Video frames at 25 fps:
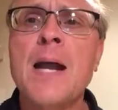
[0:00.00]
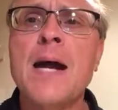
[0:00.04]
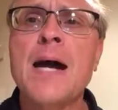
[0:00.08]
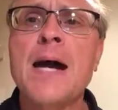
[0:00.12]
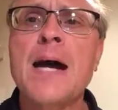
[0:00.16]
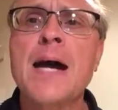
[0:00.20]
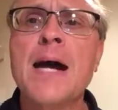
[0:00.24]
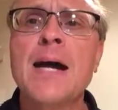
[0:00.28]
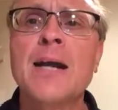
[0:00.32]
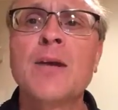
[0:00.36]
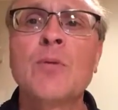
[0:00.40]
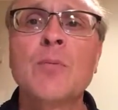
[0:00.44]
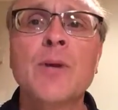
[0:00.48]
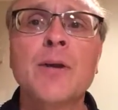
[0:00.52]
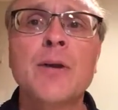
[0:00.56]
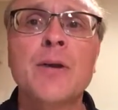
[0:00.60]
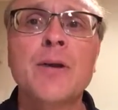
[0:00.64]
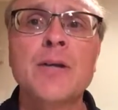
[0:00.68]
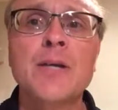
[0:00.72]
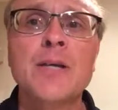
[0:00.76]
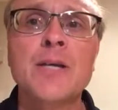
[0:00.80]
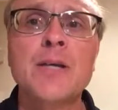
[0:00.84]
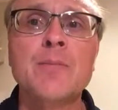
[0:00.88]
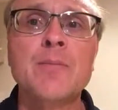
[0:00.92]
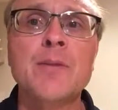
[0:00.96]
Uh, and we're
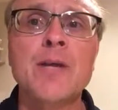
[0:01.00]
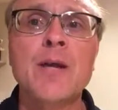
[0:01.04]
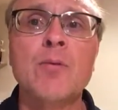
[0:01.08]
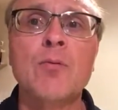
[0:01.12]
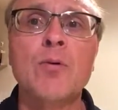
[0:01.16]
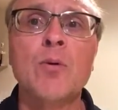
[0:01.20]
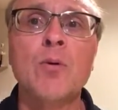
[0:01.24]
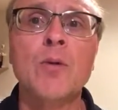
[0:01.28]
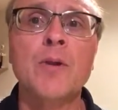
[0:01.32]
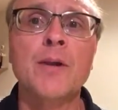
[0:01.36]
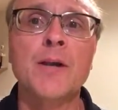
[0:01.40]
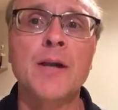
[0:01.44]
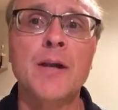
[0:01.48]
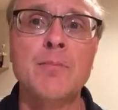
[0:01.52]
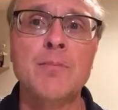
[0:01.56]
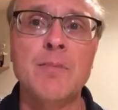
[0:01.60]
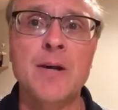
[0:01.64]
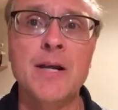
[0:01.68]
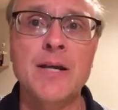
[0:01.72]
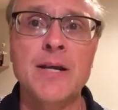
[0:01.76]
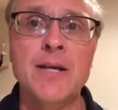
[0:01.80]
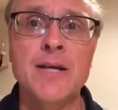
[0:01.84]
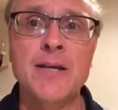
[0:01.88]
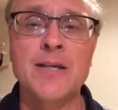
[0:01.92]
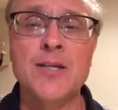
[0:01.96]
going to keep that rolling on
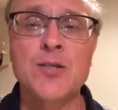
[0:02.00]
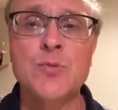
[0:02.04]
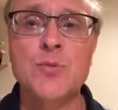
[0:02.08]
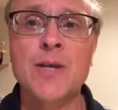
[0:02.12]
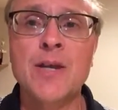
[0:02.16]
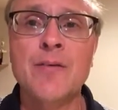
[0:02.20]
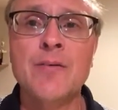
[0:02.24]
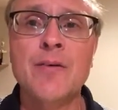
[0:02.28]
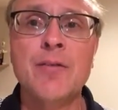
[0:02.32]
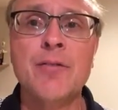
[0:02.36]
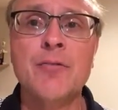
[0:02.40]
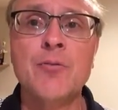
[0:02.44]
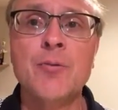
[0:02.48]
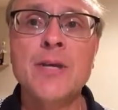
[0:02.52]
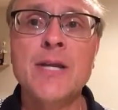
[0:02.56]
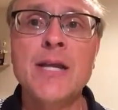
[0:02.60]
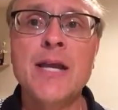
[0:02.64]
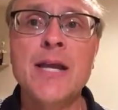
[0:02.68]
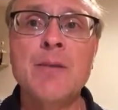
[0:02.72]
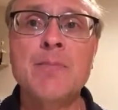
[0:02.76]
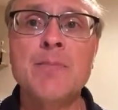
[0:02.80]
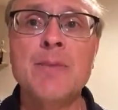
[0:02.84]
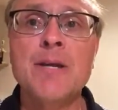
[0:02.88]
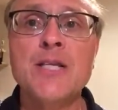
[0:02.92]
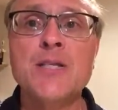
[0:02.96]
Monday because we have a three
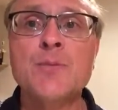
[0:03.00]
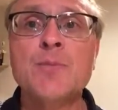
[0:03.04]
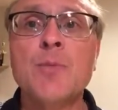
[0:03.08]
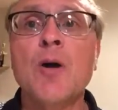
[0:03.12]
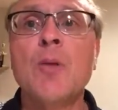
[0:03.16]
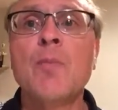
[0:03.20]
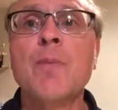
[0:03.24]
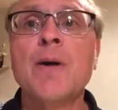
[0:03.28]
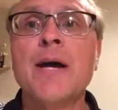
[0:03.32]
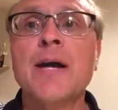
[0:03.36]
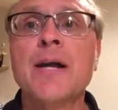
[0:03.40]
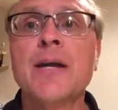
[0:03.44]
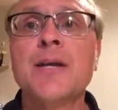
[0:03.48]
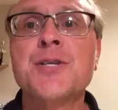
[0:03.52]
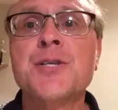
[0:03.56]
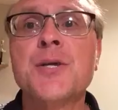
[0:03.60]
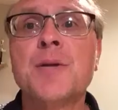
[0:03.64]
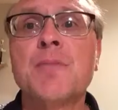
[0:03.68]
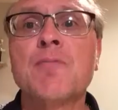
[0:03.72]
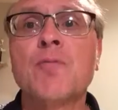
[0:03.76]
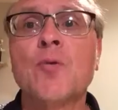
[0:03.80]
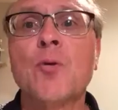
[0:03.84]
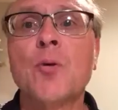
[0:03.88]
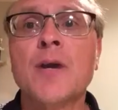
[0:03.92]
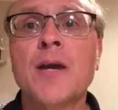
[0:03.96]
game baseball package
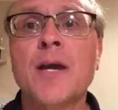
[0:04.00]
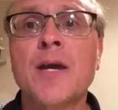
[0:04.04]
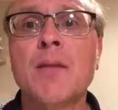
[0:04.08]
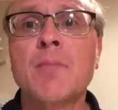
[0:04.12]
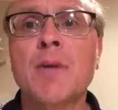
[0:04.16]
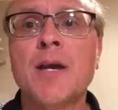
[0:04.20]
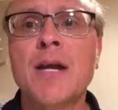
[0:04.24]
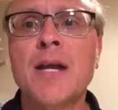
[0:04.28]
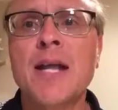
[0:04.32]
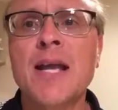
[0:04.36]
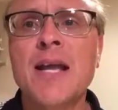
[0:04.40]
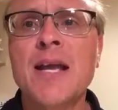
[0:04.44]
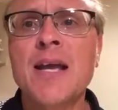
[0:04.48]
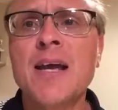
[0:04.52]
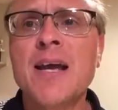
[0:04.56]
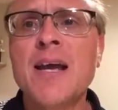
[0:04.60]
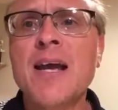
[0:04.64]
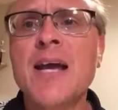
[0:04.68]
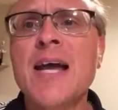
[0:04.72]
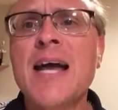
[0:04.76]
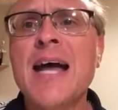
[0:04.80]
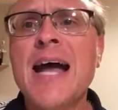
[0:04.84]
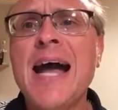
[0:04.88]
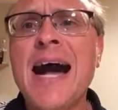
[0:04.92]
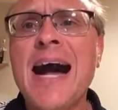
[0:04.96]
up for you on Monday,
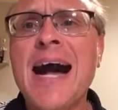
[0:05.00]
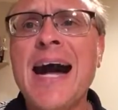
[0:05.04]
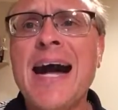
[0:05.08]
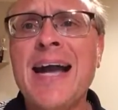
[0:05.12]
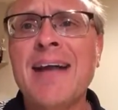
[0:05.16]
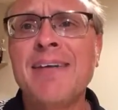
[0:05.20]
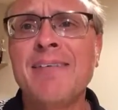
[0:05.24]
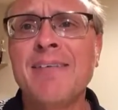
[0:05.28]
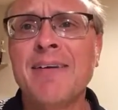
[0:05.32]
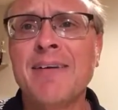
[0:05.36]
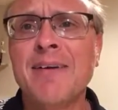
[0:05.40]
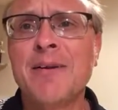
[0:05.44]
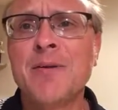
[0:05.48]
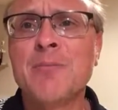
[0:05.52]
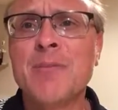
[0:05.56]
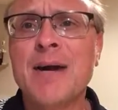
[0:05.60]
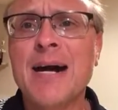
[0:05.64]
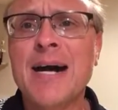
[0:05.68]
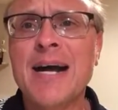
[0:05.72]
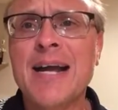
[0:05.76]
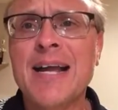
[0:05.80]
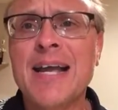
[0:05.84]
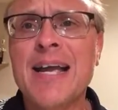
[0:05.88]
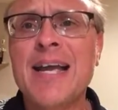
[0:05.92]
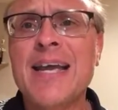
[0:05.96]
highlighted
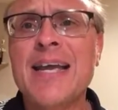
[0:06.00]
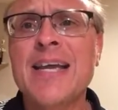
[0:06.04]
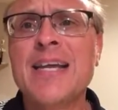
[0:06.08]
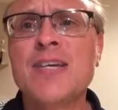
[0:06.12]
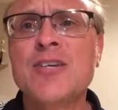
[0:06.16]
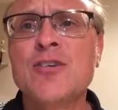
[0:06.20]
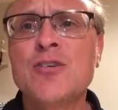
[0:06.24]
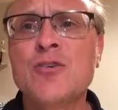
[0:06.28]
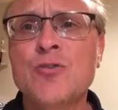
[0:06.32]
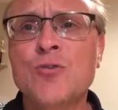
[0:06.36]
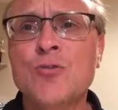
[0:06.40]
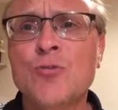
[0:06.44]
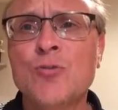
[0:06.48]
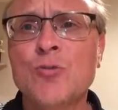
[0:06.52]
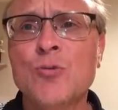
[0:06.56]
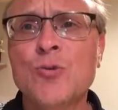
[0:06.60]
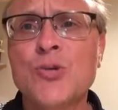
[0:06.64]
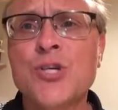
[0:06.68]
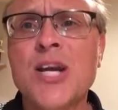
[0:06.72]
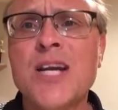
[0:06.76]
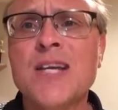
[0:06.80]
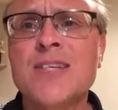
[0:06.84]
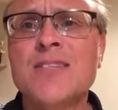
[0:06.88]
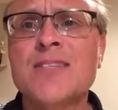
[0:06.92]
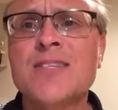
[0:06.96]
by a
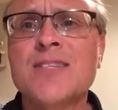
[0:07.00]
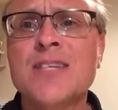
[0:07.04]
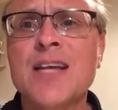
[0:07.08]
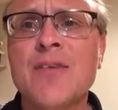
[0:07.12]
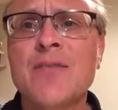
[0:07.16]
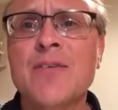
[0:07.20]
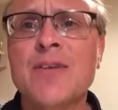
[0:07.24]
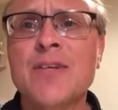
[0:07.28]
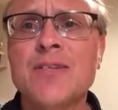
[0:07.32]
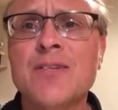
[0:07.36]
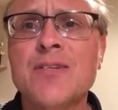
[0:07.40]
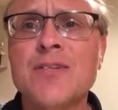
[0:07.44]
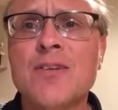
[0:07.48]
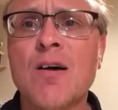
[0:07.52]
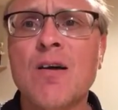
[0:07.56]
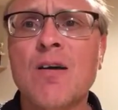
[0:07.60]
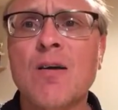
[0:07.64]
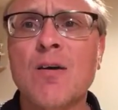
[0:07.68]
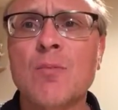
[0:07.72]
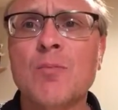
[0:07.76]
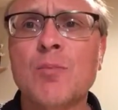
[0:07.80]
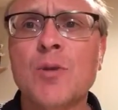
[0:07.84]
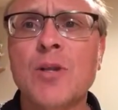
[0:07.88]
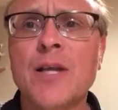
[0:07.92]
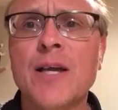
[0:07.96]
huge seven
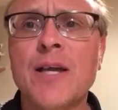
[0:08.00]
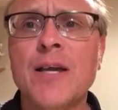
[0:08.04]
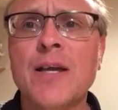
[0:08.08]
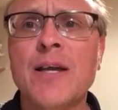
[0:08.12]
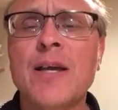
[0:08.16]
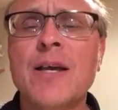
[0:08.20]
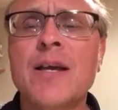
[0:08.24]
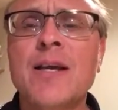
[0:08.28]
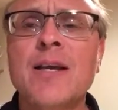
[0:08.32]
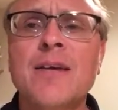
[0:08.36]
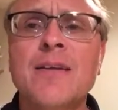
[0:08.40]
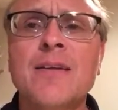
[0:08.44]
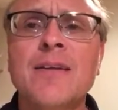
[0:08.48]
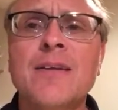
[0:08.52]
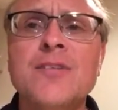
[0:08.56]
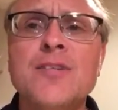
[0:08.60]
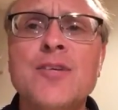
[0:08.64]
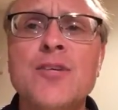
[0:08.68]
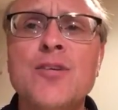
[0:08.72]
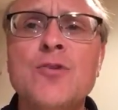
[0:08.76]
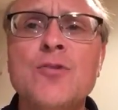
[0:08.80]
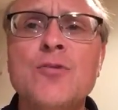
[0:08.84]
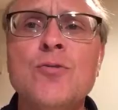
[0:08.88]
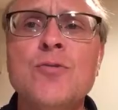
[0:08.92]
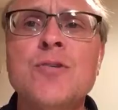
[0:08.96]
star play. That's
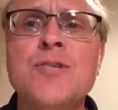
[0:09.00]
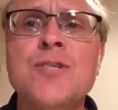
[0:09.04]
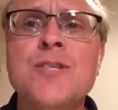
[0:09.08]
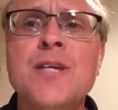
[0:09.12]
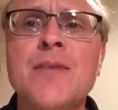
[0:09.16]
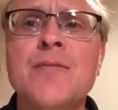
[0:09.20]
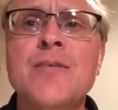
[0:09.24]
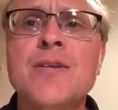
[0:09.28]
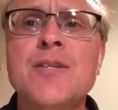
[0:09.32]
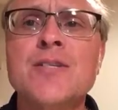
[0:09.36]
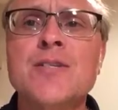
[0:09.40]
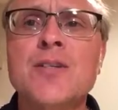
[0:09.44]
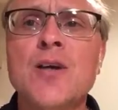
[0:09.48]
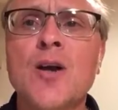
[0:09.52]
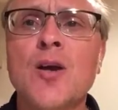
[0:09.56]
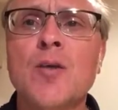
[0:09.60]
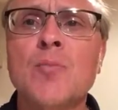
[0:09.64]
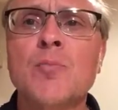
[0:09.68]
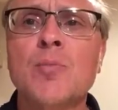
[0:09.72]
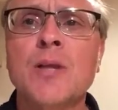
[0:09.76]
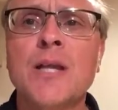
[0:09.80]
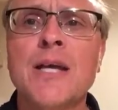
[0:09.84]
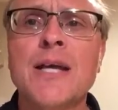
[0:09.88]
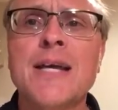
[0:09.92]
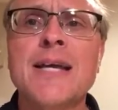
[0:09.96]
a huge seven star
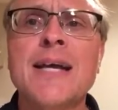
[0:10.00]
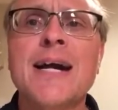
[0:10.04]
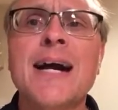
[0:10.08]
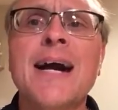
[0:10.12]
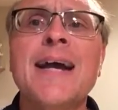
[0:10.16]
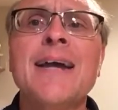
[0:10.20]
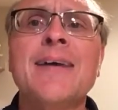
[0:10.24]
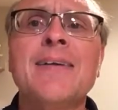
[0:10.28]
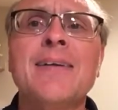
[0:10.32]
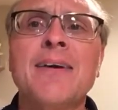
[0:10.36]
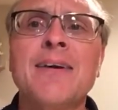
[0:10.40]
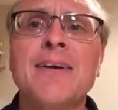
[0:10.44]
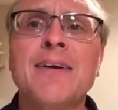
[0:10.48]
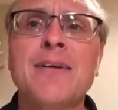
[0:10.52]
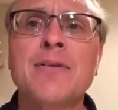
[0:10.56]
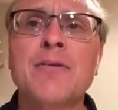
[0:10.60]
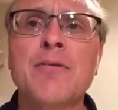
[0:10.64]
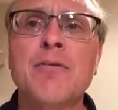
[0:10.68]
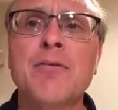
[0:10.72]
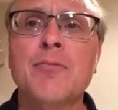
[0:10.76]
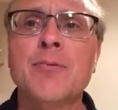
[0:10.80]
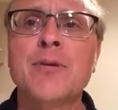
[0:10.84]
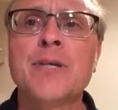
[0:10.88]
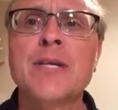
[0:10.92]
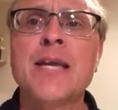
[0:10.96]
play highlighting
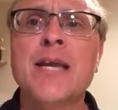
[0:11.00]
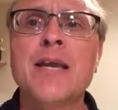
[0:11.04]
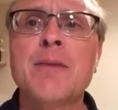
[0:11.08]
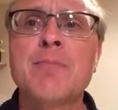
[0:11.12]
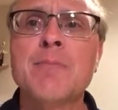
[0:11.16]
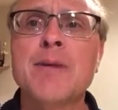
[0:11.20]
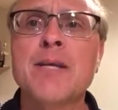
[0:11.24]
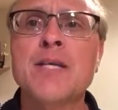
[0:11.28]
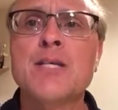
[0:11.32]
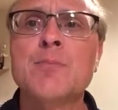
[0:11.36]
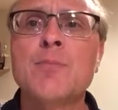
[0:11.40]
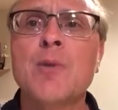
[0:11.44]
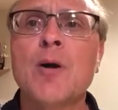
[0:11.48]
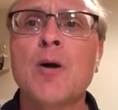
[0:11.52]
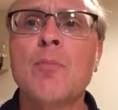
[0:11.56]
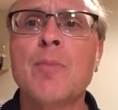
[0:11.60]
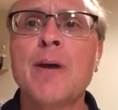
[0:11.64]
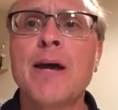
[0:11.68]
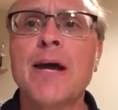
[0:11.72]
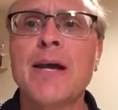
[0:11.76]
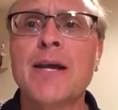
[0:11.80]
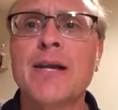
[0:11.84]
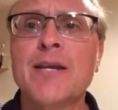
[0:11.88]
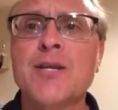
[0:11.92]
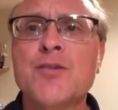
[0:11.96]
the three game baseball
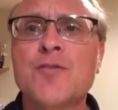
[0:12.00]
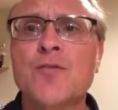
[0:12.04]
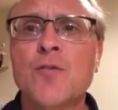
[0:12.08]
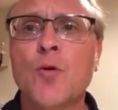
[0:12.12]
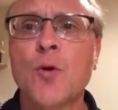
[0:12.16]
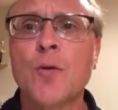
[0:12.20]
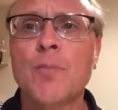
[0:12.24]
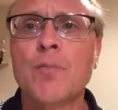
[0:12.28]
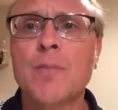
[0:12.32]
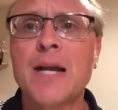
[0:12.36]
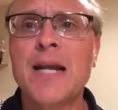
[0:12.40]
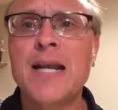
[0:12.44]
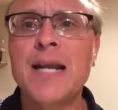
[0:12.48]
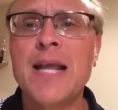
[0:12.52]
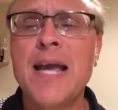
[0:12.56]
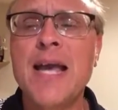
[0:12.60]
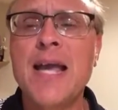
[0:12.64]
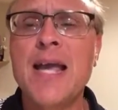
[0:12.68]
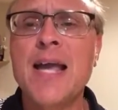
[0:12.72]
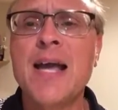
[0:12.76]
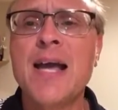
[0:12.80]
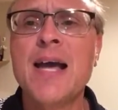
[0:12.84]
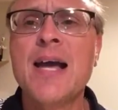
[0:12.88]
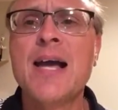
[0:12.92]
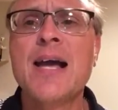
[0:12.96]
package for
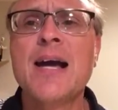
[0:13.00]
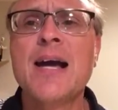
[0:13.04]
Monday.